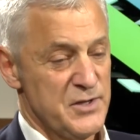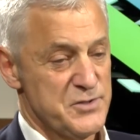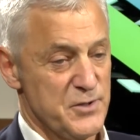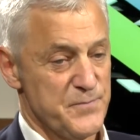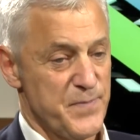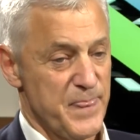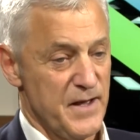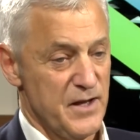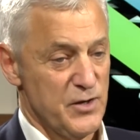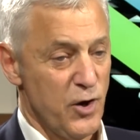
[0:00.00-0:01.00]
So
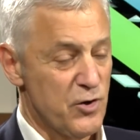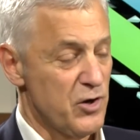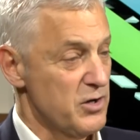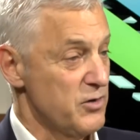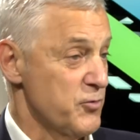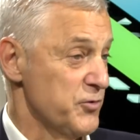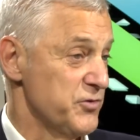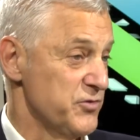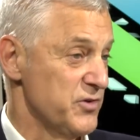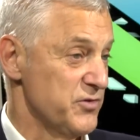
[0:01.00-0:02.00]
Hong Kong, of
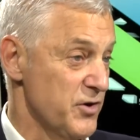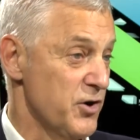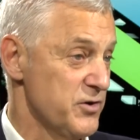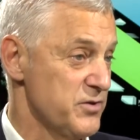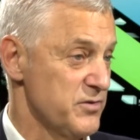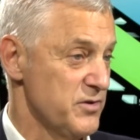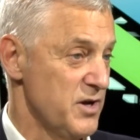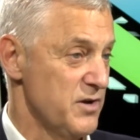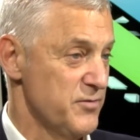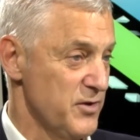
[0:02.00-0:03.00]
course, is the heart
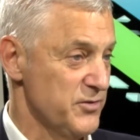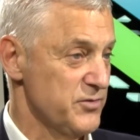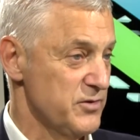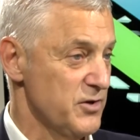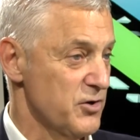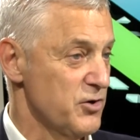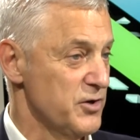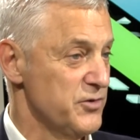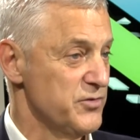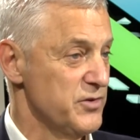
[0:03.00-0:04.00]
for us. Hong
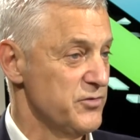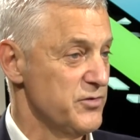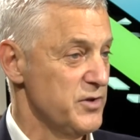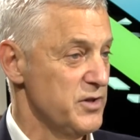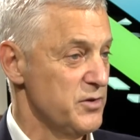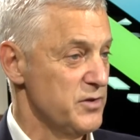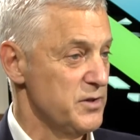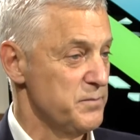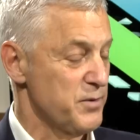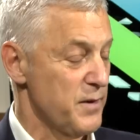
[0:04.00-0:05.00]
Kong is
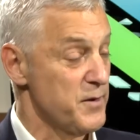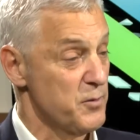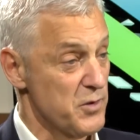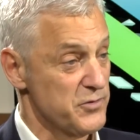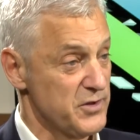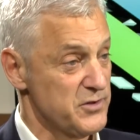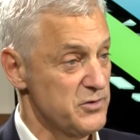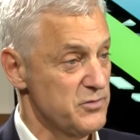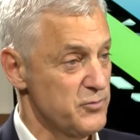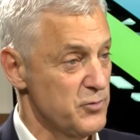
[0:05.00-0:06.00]
the primary wealth
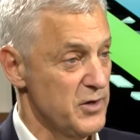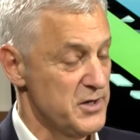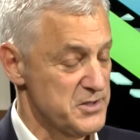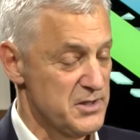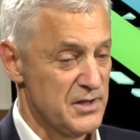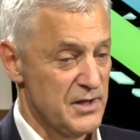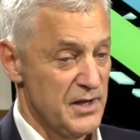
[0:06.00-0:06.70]
center for Asia.